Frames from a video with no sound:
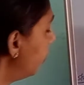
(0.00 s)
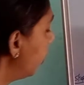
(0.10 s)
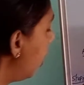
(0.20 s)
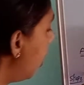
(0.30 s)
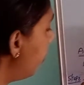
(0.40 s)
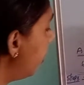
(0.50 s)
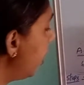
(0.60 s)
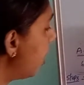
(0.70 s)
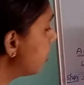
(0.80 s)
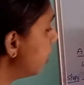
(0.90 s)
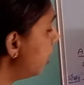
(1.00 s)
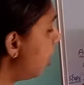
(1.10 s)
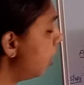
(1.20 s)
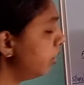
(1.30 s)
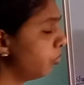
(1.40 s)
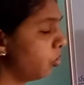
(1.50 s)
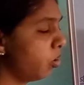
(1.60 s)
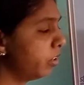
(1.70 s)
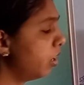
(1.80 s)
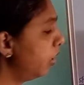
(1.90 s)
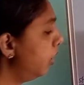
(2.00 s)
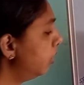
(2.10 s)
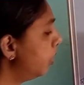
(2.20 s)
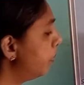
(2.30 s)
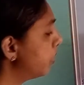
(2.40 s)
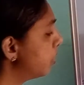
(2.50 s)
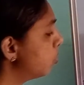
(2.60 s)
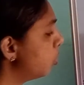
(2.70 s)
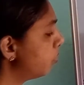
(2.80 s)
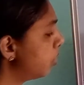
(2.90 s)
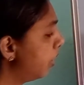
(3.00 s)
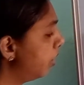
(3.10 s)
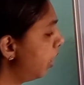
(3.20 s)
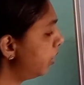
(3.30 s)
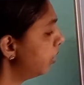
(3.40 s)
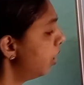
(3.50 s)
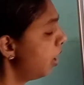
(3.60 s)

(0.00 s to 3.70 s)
carbon dioxide and water in the presence of sunlight